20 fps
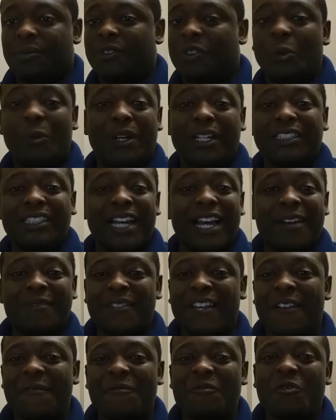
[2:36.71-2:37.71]
Too many
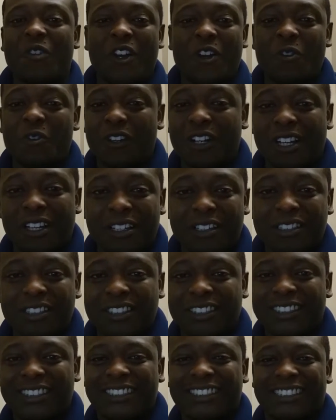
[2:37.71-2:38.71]
times I've ran over
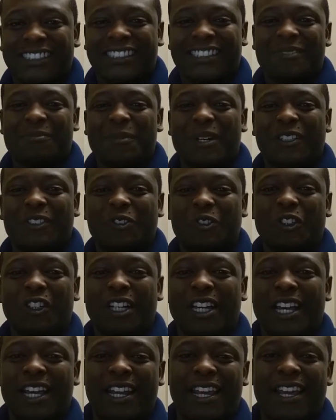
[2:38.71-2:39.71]
nails and my
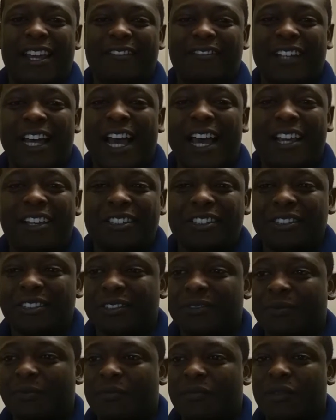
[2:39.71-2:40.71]
truck had to have
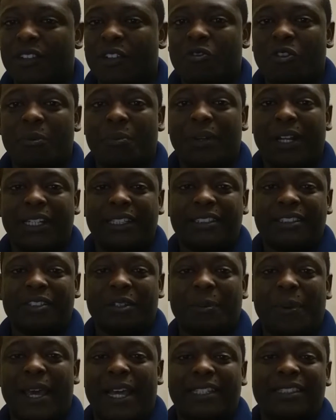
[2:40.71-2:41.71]
tires replaced
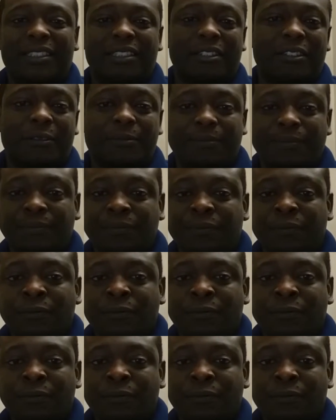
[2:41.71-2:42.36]
or patched up.